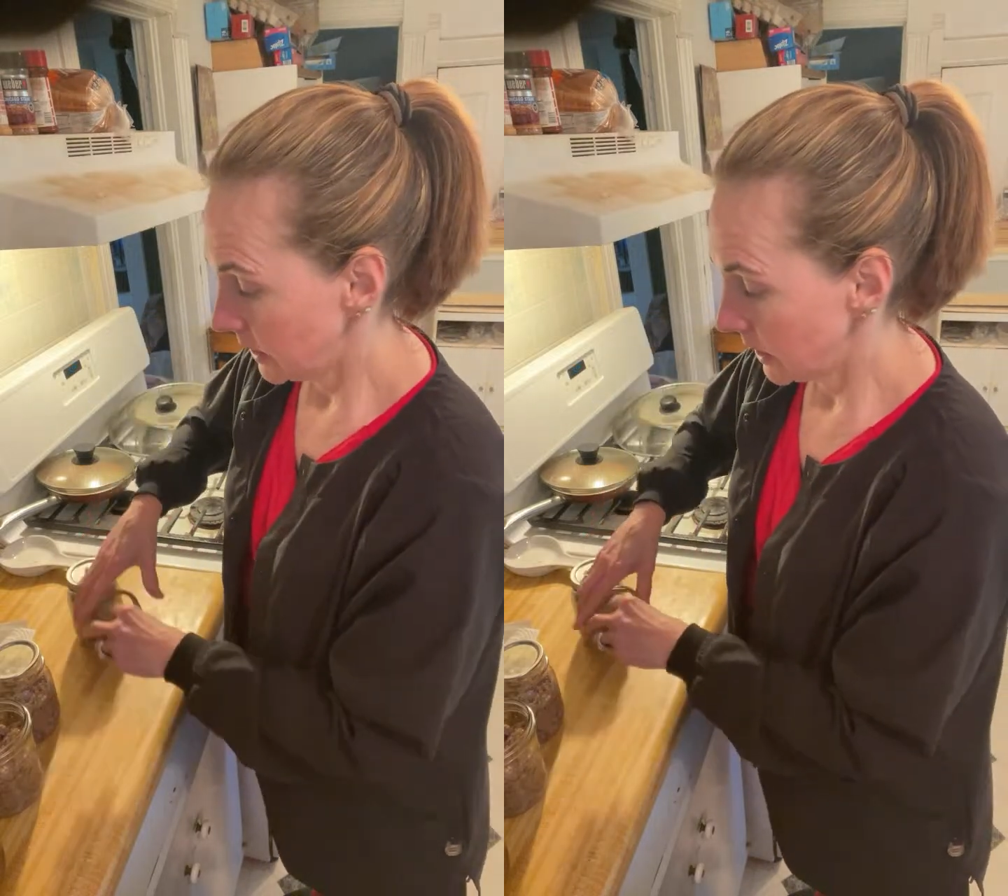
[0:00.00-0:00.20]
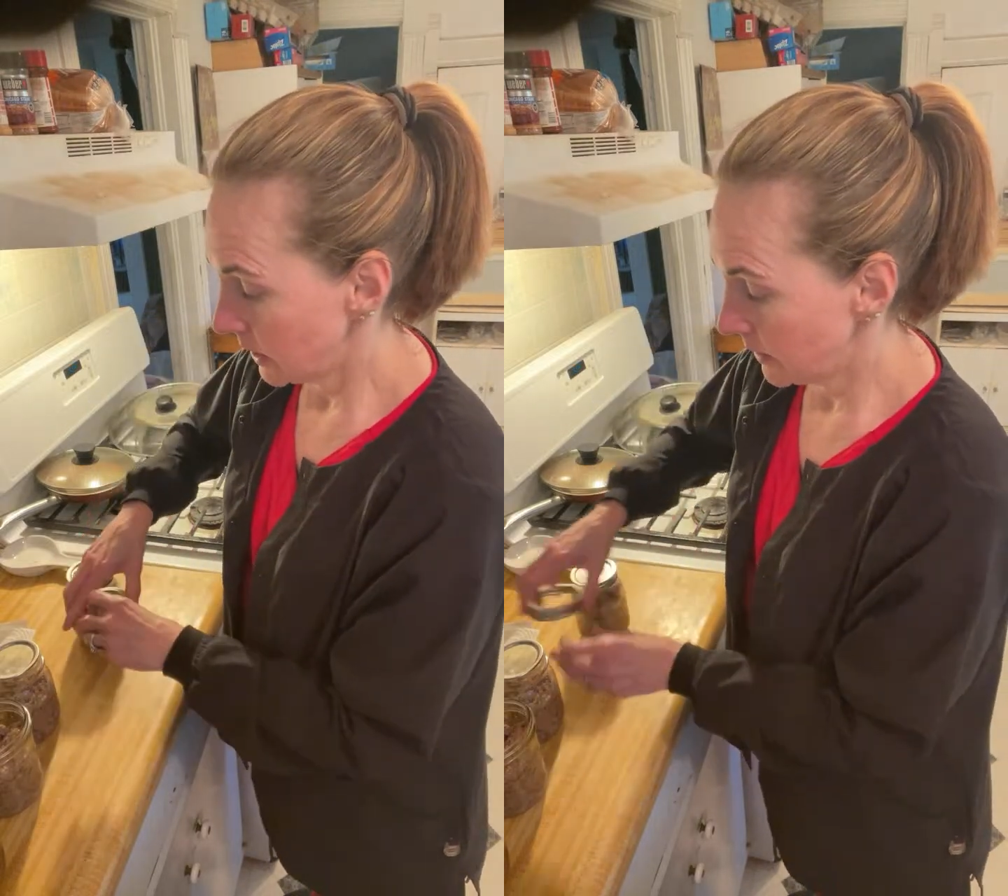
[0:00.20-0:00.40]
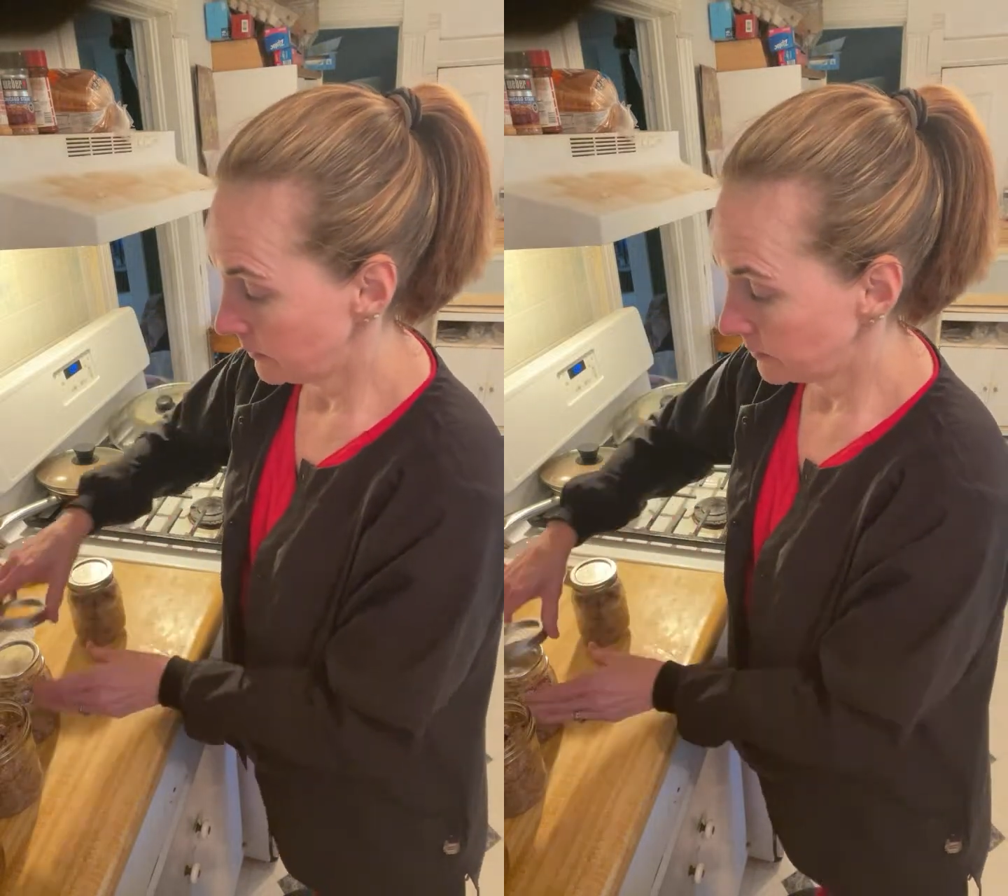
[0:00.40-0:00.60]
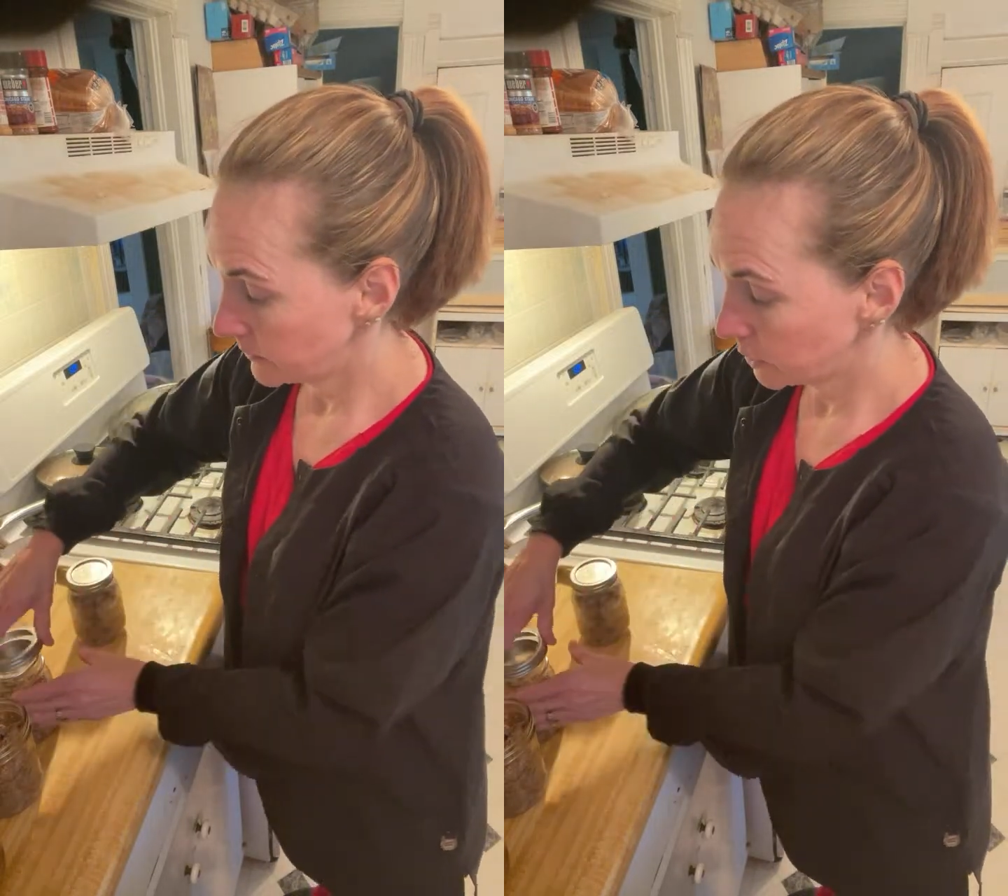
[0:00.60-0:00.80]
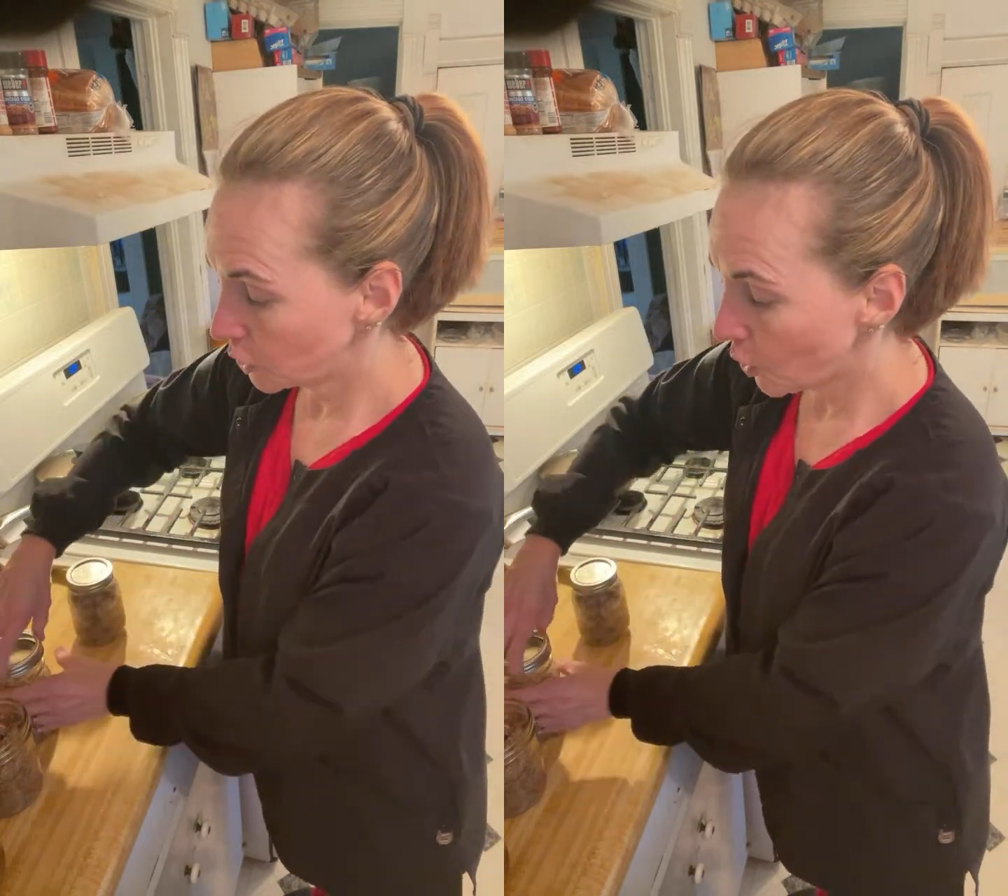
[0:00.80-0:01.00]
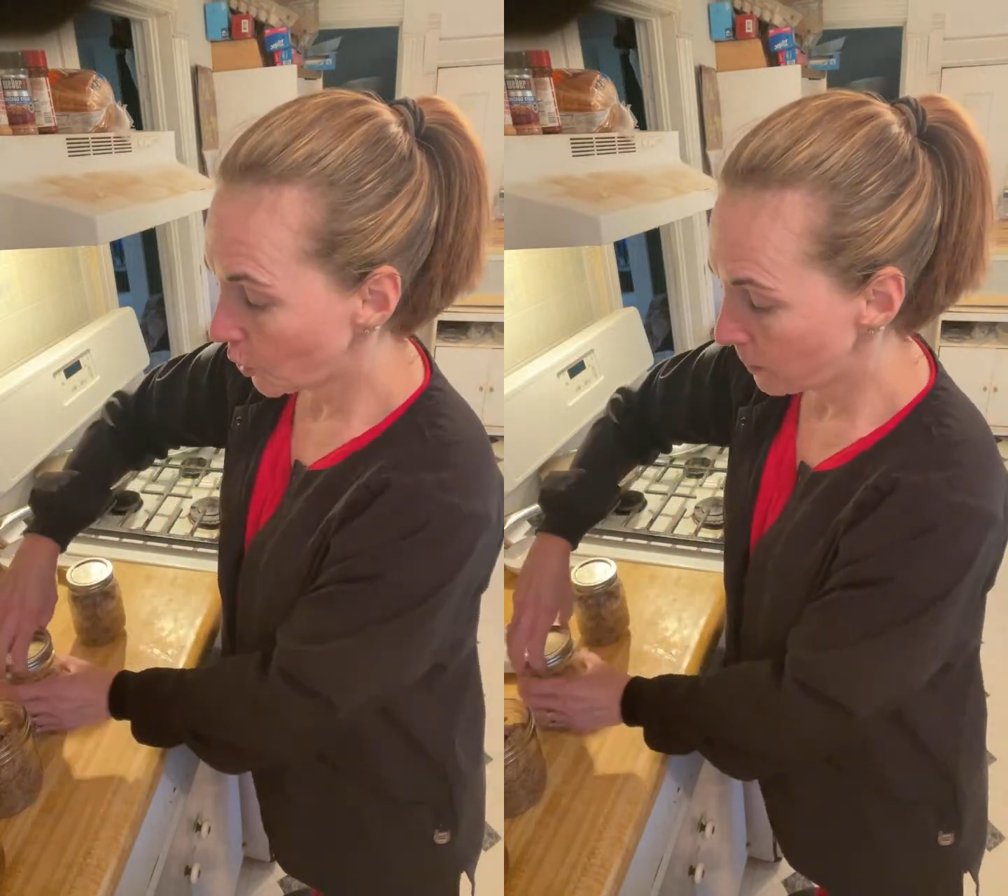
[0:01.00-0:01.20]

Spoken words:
to cold